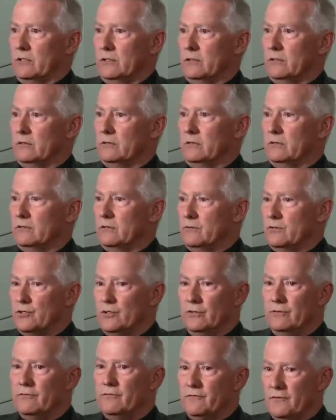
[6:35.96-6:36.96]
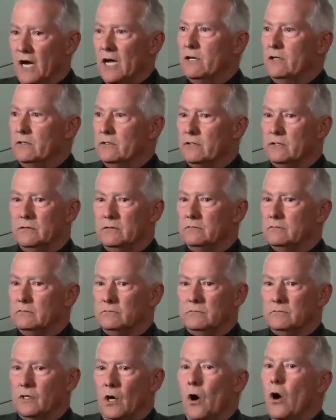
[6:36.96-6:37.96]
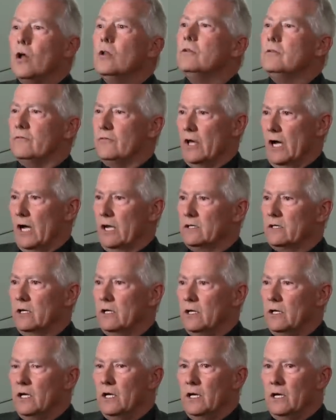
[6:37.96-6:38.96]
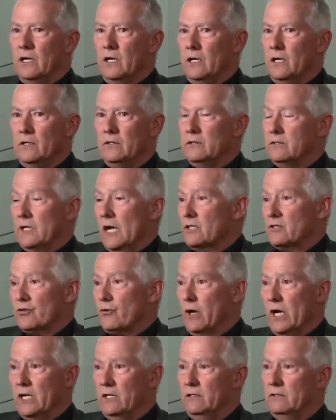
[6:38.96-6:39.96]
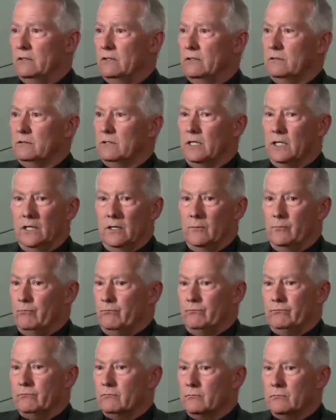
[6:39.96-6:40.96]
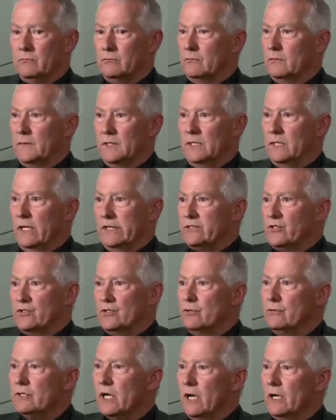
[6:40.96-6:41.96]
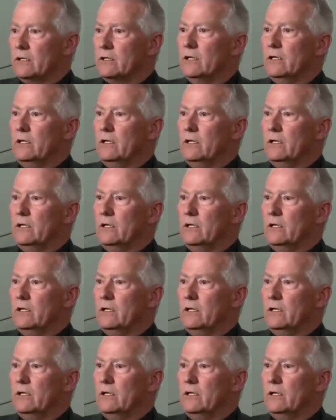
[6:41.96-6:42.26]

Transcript: uh, should fund all of that, that's great. Um, let's do that.